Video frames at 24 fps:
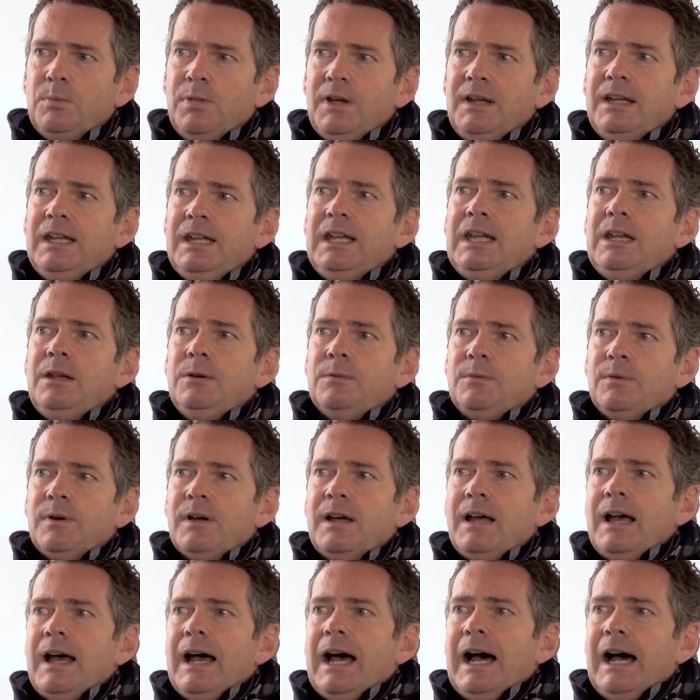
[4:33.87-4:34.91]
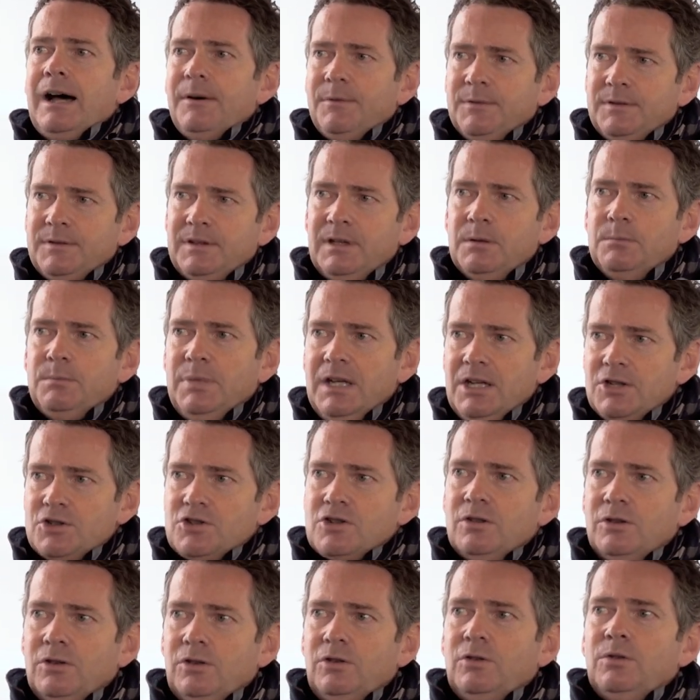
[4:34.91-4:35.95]
believe have the
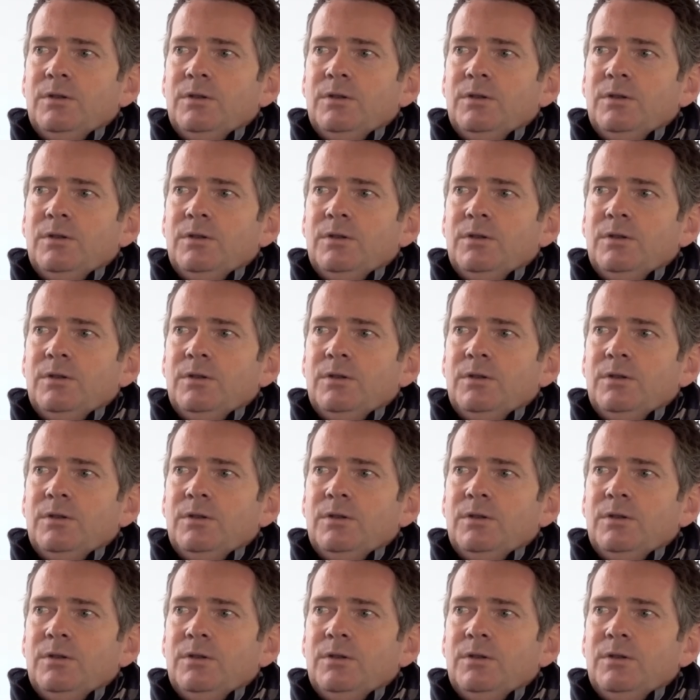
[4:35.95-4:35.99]
ambition